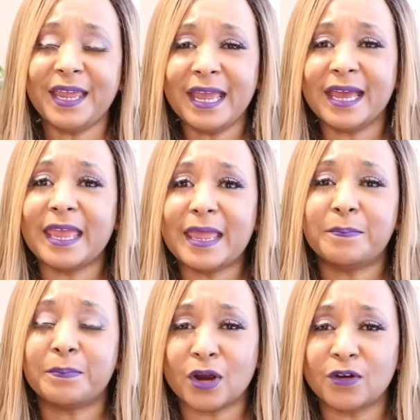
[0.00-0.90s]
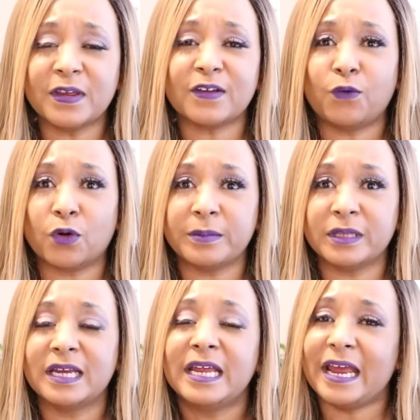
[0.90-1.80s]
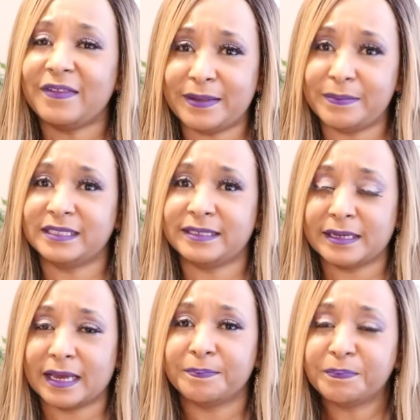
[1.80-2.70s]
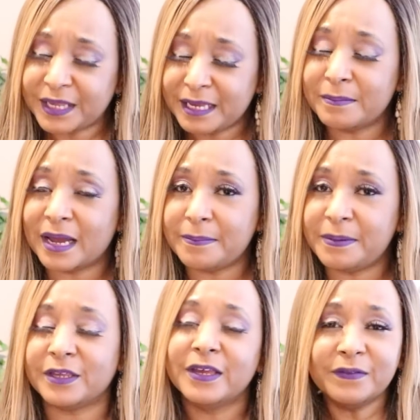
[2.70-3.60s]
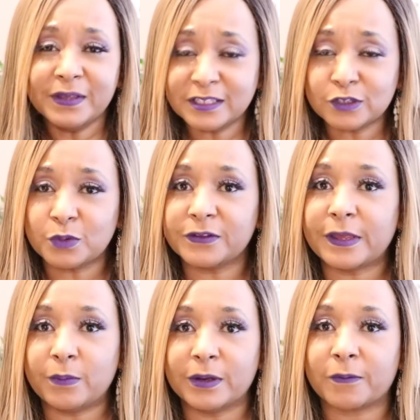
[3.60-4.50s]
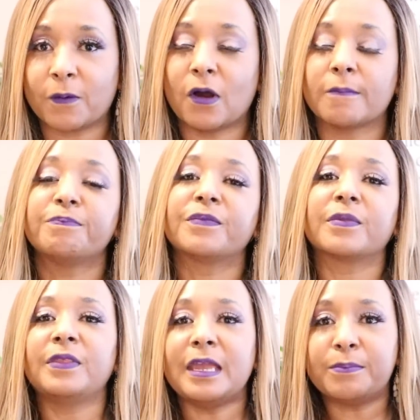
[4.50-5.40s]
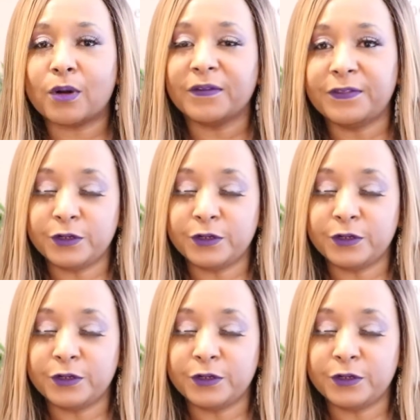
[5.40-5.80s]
they had a perfect formula and they messed it up, in my opinion. This is where they went wrong. They brought